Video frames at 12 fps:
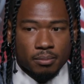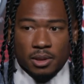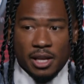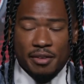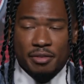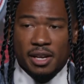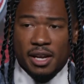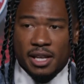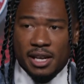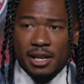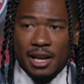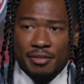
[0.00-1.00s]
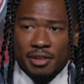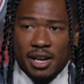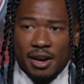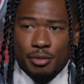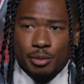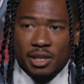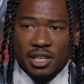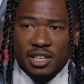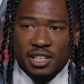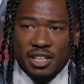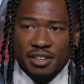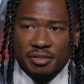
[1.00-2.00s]
they definitely have a really
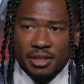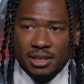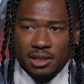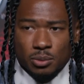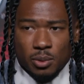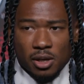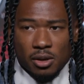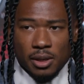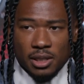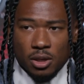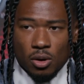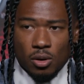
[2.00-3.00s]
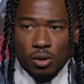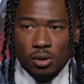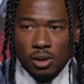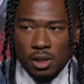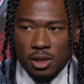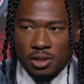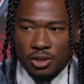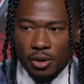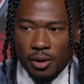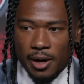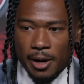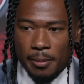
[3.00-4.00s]
good defense as well as a whole. So
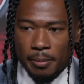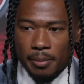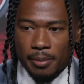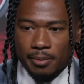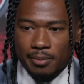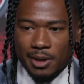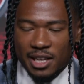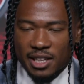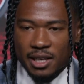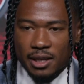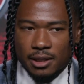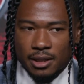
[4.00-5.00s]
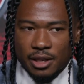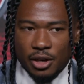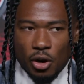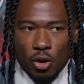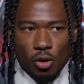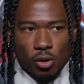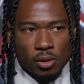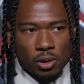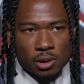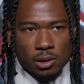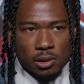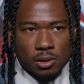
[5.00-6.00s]
I think their whole
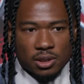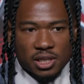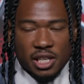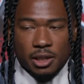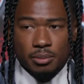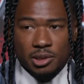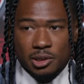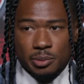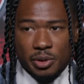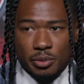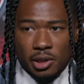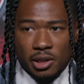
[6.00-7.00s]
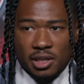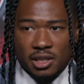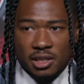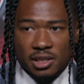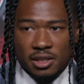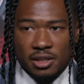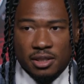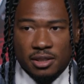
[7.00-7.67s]
team should be really good this year.